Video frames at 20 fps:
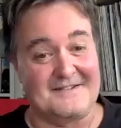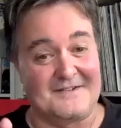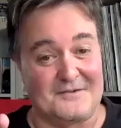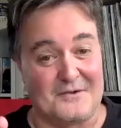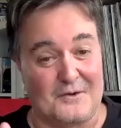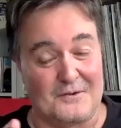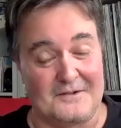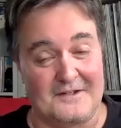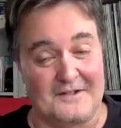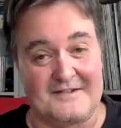that's a
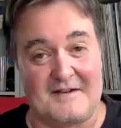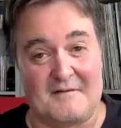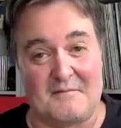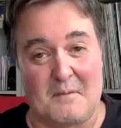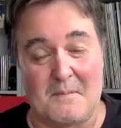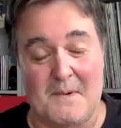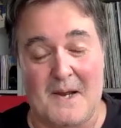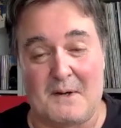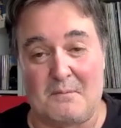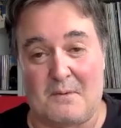song that's
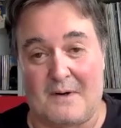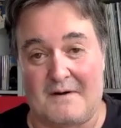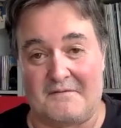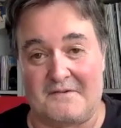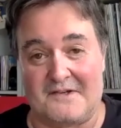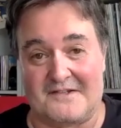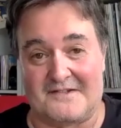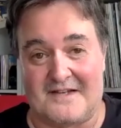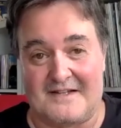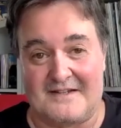never made one
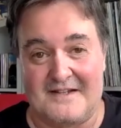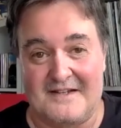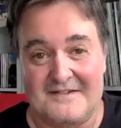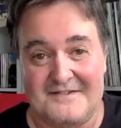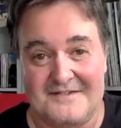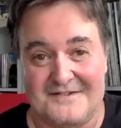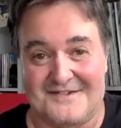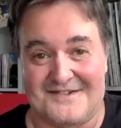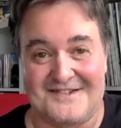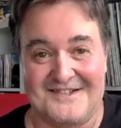of your set
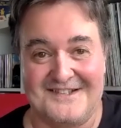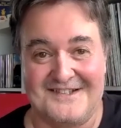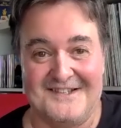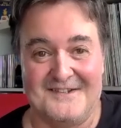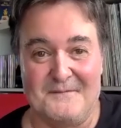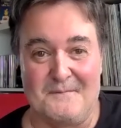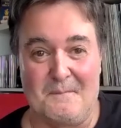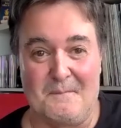lists.